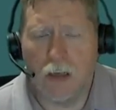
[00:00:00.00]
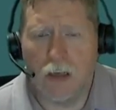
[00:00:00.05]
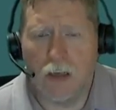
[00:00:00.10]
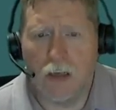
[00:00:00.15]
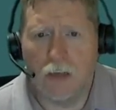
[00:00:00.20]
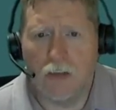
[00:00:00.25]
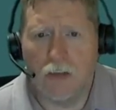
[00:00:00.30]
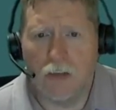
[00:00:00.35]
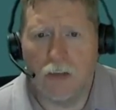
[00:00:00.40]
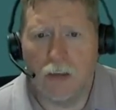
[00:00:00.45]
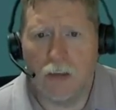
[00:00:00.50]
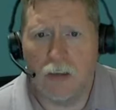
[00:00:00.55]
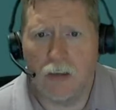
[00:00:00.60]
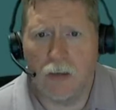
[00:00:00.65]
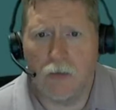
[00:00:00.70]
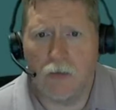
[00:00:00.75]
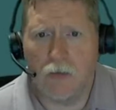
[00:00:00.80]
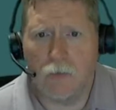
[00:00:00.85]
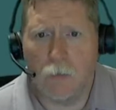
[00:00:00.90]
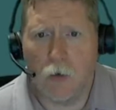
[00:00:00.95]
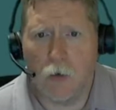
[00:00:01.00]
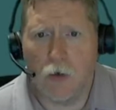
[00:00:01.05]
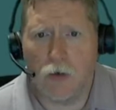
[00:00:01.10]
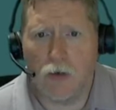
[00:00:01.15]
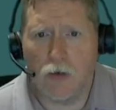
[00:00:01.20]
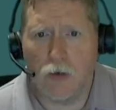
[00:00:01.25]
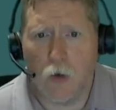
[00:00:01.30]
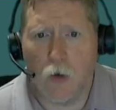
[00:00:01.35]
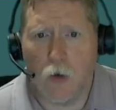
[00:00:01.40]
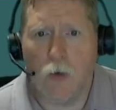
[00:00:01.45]
dealing with more
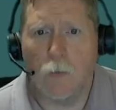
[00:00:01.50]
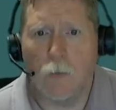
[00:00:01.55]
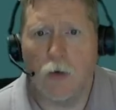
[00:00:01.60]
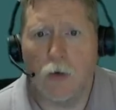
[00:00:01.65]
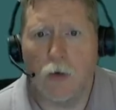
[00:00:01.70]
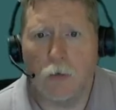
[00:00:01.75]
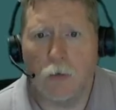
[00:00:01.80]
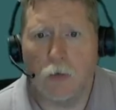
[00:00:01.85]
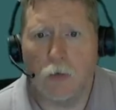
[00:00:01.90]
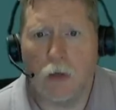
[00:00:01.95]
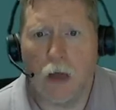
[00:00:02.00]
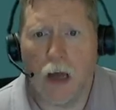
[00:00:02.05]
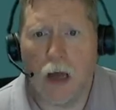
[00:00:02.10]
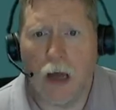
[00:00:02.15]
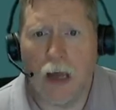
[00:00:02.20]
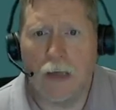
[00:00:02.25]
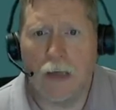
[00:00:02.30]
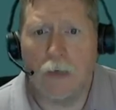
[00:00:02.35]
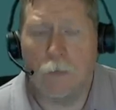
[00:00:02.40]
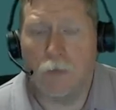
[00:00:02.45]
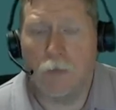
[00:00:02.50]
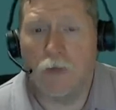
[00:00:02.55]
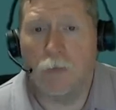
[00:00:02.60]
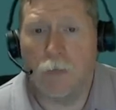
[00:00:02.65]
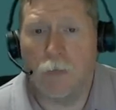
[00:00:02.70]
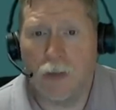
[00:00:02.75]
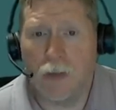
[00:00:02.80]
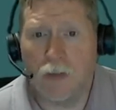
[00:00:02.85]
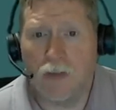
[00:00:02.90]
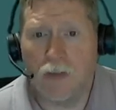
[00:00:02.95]
normal items of
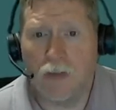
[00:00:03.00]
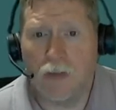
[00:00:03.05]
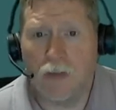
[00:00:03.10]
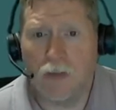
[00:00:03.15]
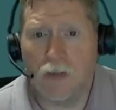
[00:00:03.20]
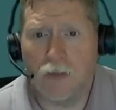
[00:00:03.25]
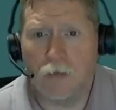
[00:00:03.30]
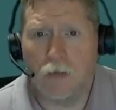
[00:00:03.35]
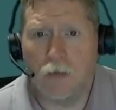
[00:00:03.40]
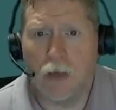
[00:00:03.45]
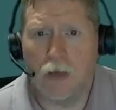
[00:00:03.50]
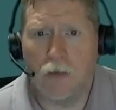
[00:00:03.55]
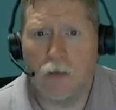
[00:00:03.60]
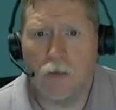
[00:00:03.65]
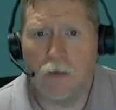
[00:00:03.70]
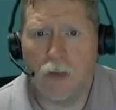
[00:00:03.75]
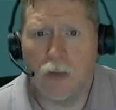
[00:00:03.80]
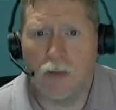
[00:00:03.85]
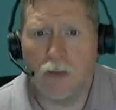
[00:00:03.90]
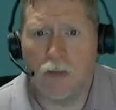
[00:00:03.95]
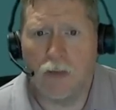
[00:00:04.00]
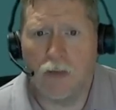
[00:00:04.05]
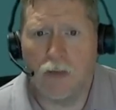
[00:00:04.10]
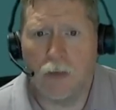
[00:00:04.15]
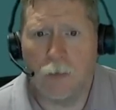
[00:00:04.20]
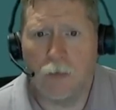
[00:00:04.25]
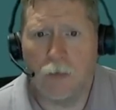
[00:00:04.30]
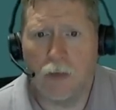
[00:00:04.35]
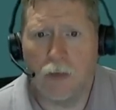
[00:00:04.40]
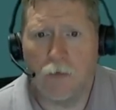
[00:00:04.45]
business rather than
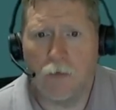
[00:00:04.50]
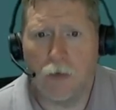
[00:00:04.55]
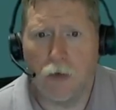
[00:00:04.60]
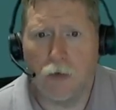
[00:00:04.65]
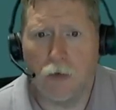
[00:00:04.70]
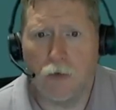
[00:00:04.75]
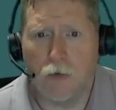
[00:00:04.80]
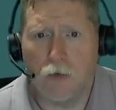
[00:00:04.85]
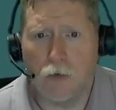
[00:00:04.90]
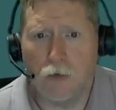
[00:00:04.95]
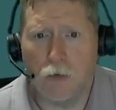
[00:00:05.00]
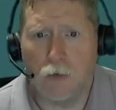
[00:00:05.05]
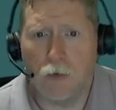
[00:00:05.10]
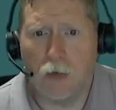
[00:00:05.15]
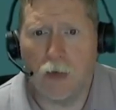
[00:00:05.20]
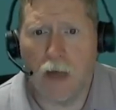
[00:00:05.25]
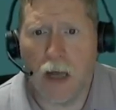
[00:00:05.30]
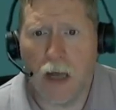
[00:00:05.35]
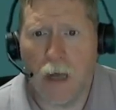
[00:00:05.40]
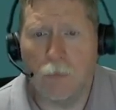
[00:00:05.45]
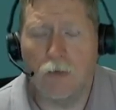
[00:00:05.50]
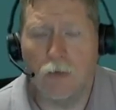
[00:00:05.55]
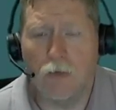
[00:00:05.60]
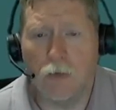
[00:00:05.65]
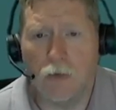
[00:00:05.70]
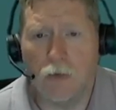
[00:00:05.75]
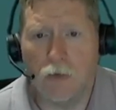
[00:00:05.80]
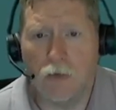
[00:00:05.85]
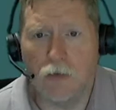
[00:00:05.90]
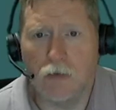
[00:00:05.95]
simply those which were
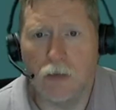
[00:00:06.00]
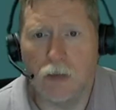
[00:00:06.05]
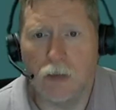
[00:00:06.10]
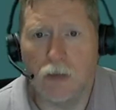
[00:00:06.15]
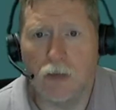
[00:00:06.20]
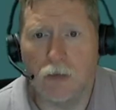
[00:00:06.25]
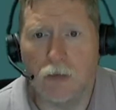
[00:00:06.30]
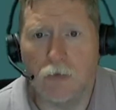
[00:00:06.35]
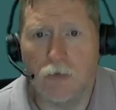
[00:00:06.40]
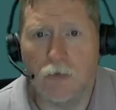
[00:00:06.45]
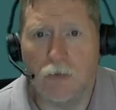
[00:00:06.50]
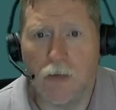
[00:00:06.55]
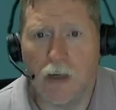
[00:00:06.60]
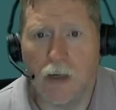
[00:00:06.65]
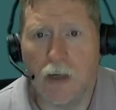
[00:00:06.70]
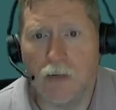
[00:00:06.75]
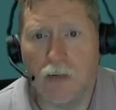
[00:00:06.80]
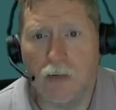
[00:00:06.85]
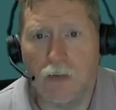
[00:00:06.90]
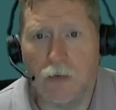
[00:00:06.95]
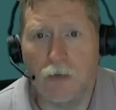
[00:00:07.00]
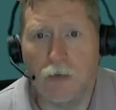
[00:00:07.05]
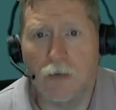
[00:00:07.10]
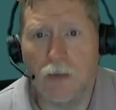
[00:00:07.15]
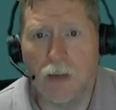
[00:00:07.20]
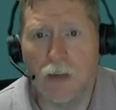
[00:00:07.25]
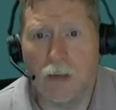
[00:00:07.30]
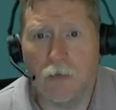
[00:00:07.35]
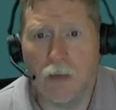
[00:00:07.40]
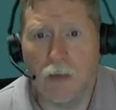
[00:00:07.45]
absolutely critical for the
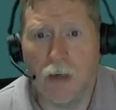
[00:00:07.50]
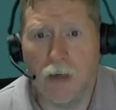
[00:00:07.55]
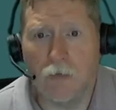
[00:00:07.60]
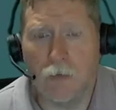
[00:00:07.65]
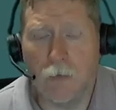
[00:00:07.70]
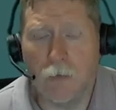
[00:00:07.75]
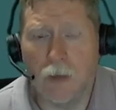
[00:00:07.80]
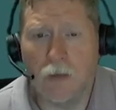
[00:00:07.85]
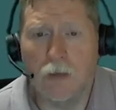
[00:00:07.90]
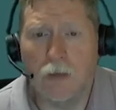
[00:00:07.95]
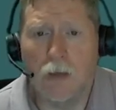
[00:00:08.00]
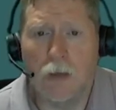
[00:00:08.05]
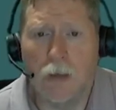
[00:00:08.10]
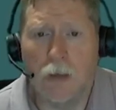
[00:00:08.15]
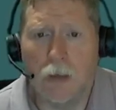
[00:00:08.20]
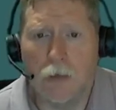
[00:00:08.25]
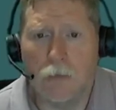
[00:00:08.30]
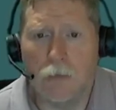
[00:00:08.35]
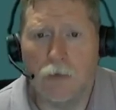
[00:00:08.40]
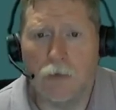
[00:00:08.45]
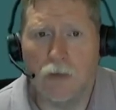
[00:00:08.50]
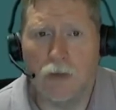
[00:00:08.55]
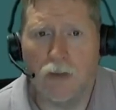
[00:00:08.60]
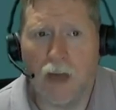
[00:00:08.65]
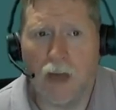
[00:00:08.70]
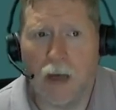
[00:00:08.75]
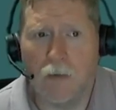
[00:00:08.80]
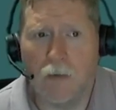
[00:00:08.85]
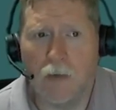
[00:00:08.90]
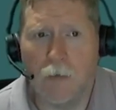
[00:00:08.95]
continuity of government, which is
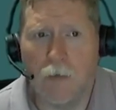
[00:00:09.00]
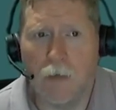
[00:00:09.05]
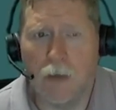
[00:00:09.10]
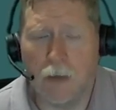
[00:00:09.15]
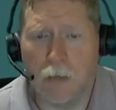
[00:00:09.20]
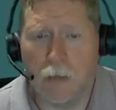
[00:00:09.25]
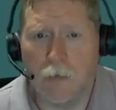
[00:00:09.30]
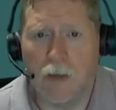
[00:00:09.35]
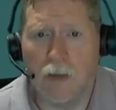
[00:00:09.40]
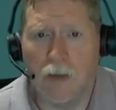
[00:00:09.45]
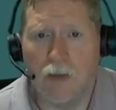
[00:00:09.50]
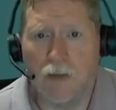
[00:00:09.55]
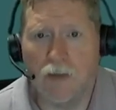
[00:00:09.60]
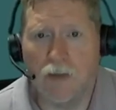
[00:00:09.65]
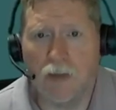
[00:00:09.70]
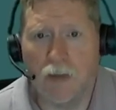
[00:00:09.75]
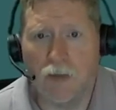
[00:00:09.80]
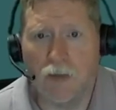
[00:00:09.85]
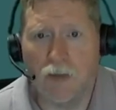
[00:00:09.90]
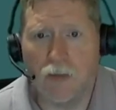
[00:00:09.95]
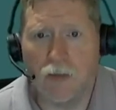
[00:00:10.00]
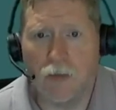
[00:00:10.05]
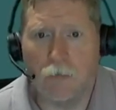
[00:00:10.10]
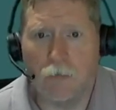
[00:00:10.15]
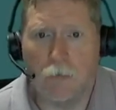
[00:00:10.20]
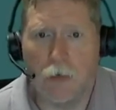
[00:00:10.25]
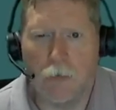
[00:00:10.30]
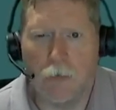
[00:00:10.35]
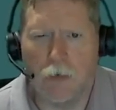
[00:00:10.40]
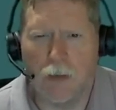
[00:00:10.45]
how they've been limited since,
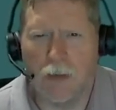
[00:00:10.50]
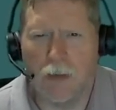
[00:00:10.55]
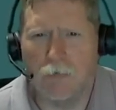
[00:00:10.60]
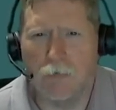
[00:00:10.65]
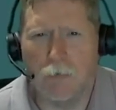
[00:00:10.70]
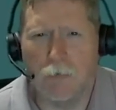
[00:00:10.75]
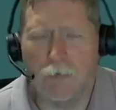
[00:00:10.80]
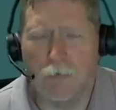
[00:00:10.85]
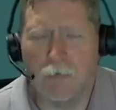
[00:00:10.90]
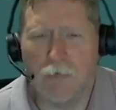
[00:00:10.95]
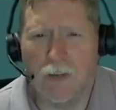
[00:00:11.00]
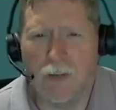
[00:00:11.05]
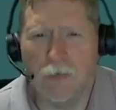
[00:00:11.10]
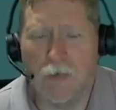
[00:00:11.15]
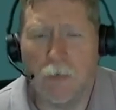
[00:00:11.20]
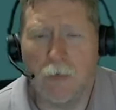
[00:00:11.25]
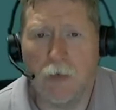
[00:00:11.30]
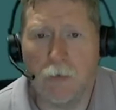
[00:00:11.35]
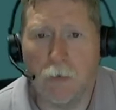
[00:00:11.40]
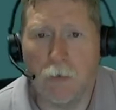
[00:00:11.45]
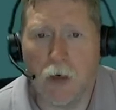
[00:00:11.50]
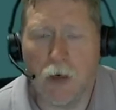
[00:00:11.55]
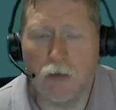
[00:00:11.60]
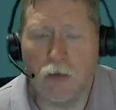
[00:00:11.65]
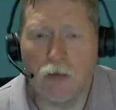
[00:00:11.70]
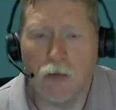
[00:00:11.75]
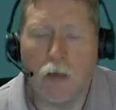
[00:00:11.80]
I believe, sometime in March.